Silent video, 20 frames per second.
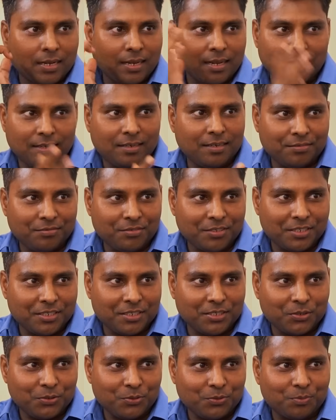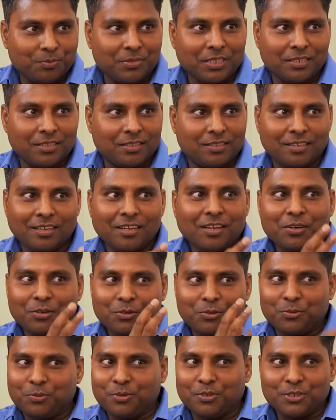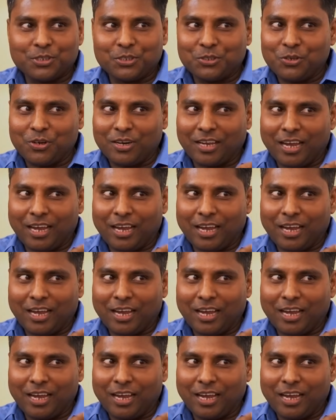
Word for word: can defeat you with towards your